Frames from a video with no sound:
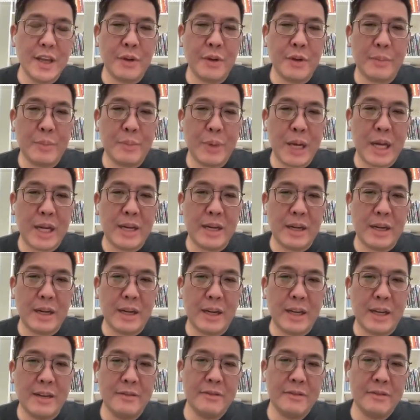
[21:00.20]
quick buck
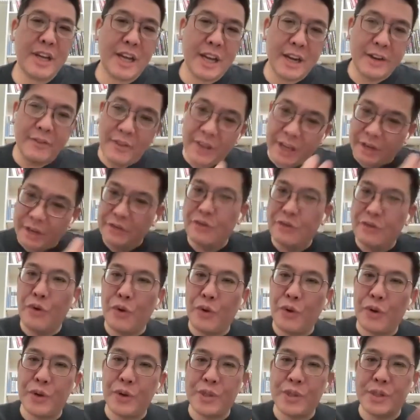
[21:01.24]
and kind of like
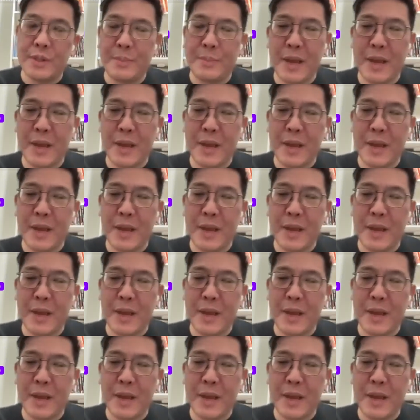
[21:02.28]
ignores the